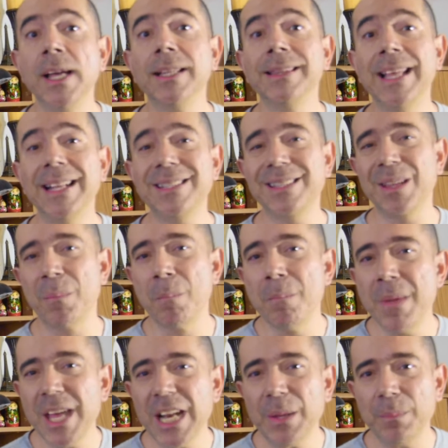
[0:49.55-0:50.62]
that's the
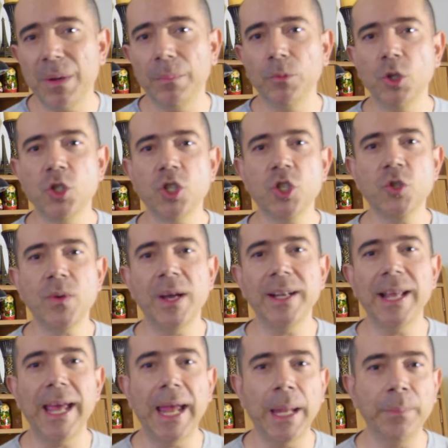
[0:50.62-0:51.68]
minimum you should try
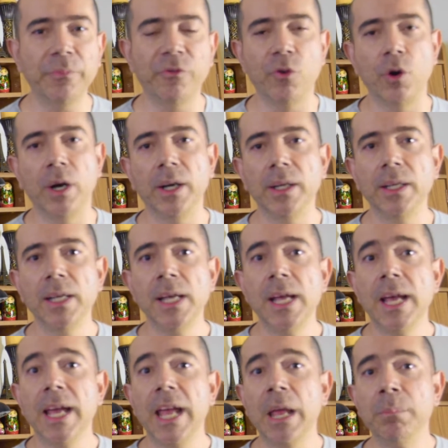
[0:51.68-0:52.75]
to aim for.
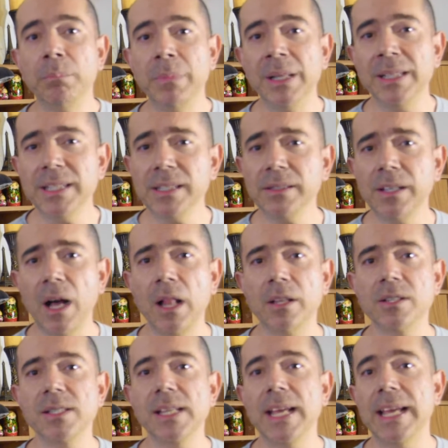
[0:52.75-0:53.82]
$1 million
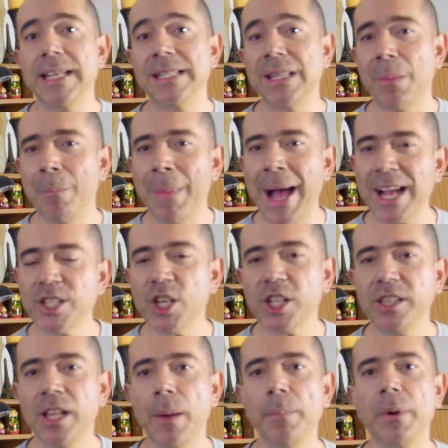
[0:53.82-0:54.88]
is the
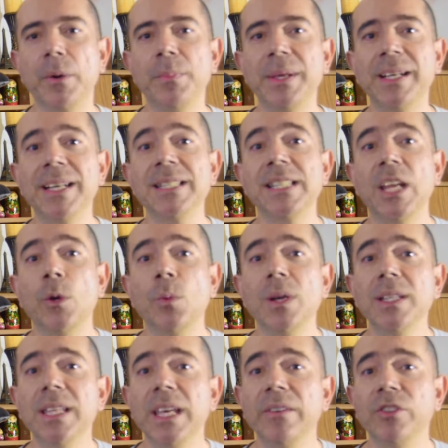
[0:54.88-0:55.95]
magic number because it
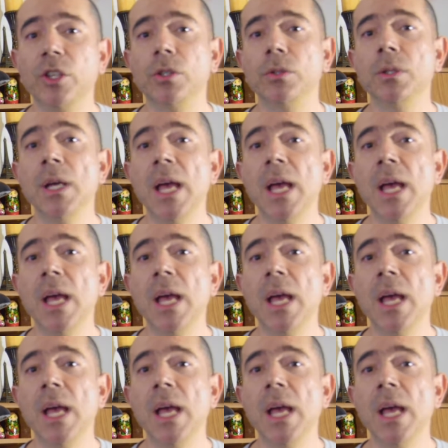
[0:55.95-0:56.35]
would give you